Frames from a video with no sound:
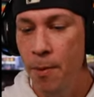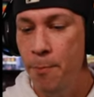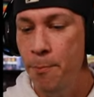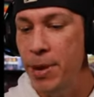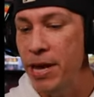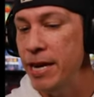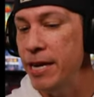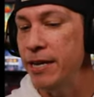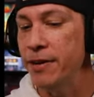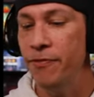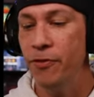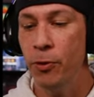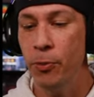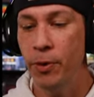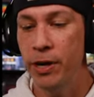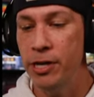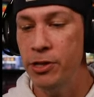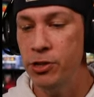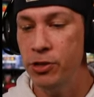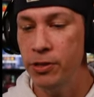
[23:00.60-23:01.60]
Many
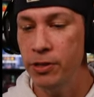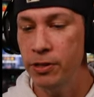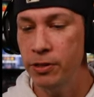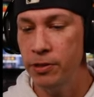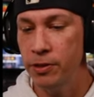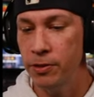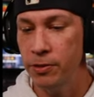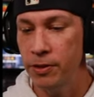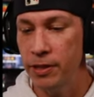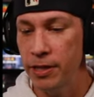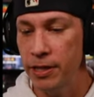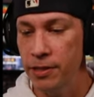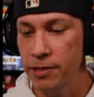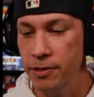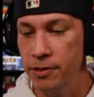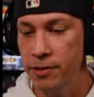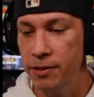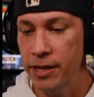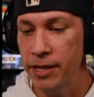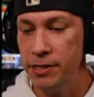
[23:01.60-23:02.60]
different ways you could do
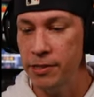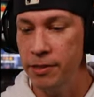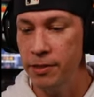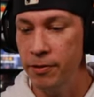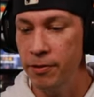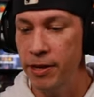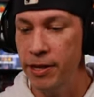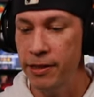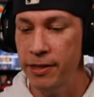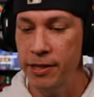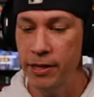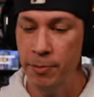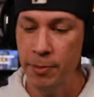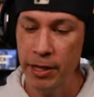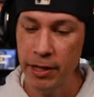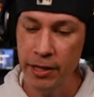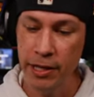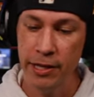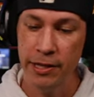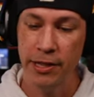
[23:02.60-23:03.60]
this. That's the great thing
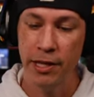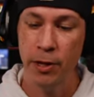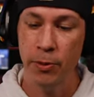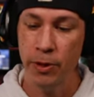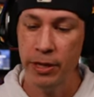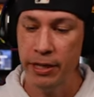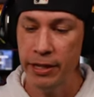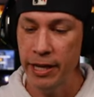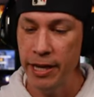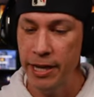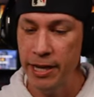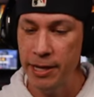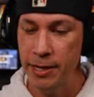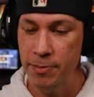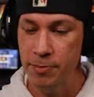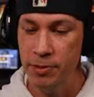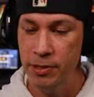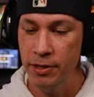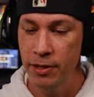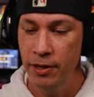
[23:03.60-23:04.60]
about Keith Elwin
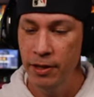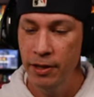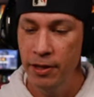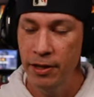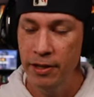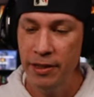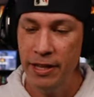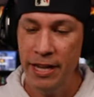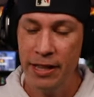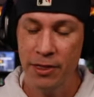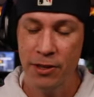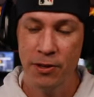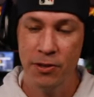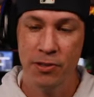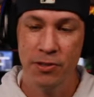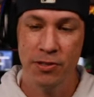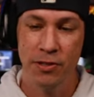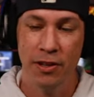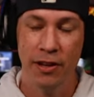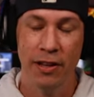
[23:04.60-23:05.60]
games, that
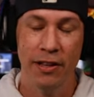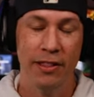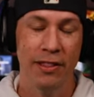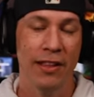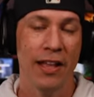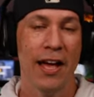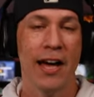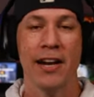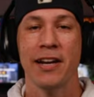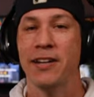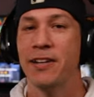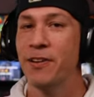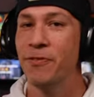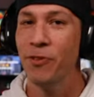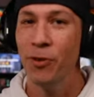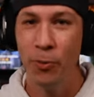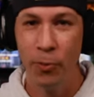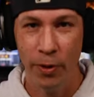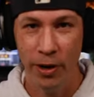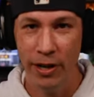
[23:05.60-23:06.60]
there's a lot of
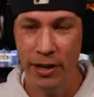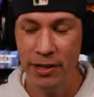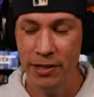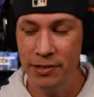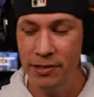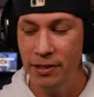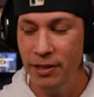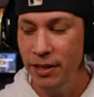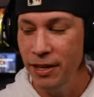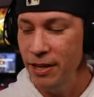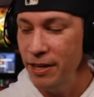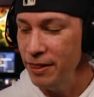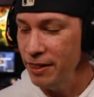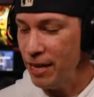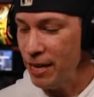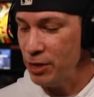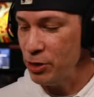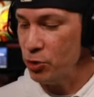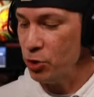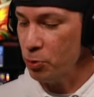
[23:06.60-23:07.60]
different ways
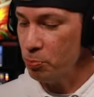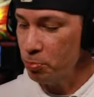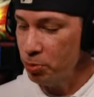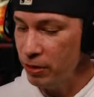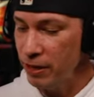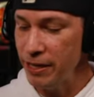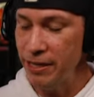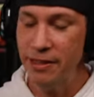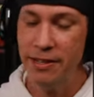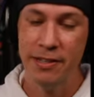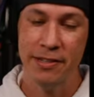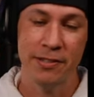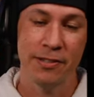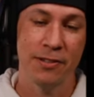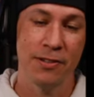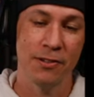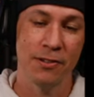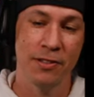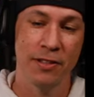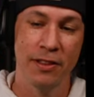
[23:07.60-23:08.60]
that you can play
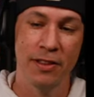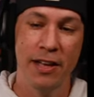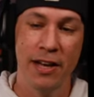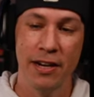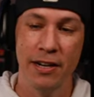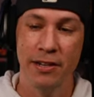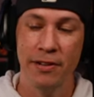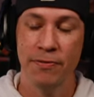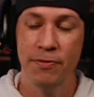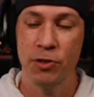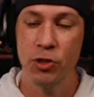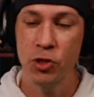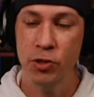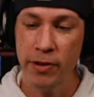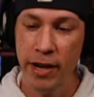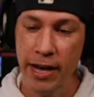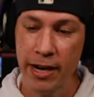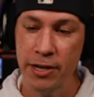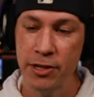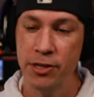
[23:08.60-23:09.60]
this. There's a lot of different
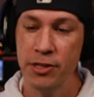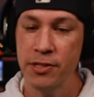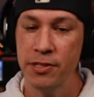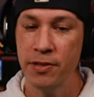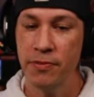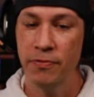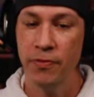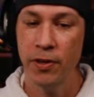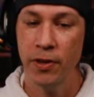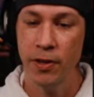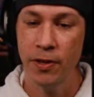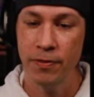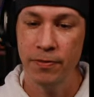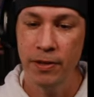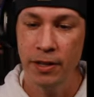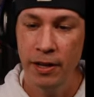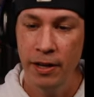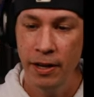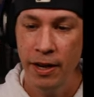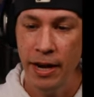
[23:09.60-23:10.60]
strategies
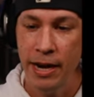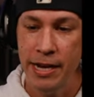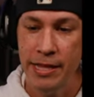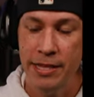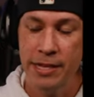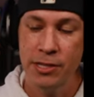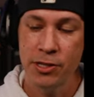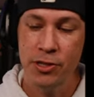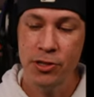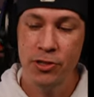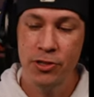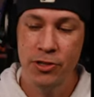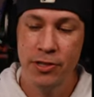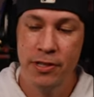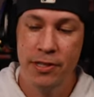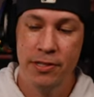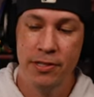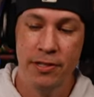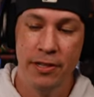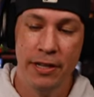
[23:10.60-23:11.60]
involved. And this is
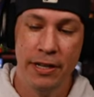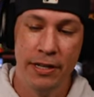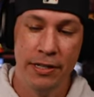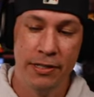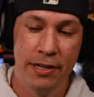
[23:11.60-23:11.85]
just an